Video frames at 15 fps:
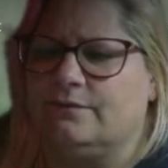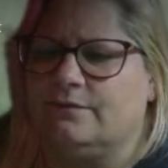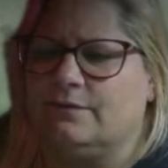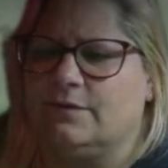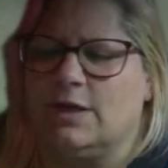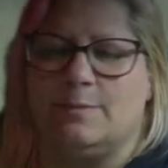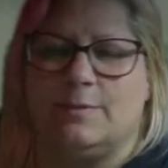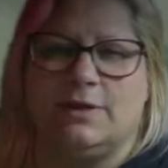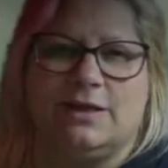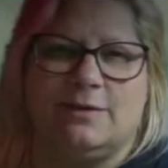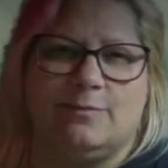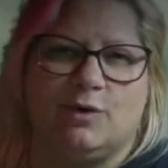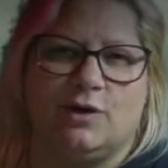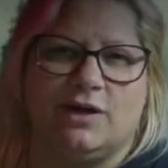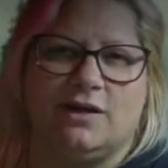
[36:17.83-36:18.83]
But like
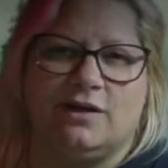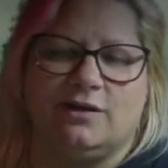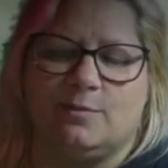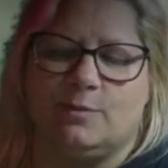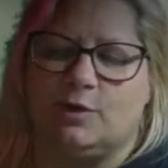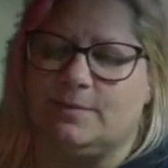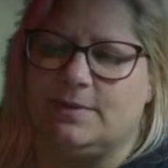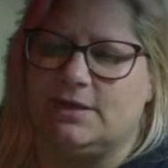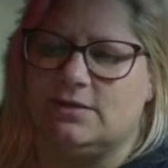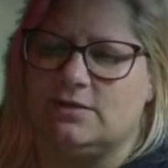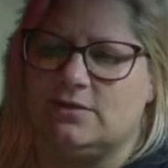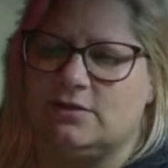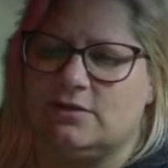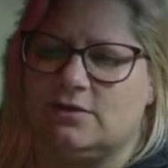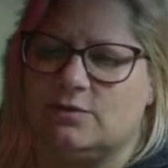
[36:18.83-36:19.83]
working at the Burbank
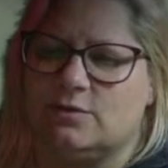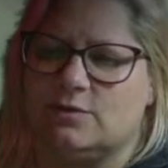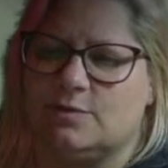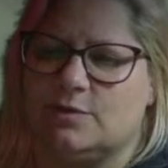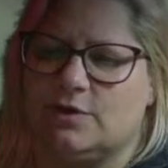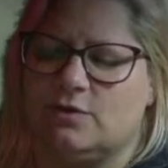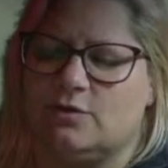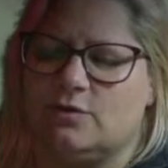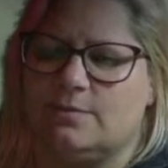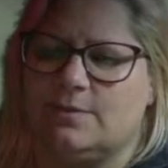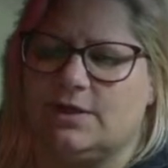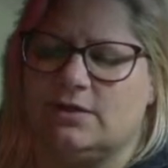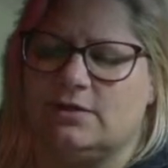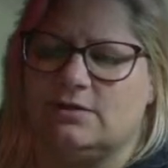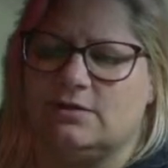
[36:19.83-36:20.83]
Studios was pretty cool
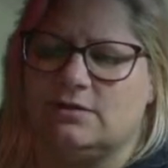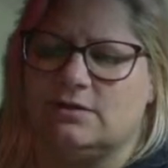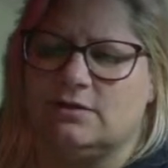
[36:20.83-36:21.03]
because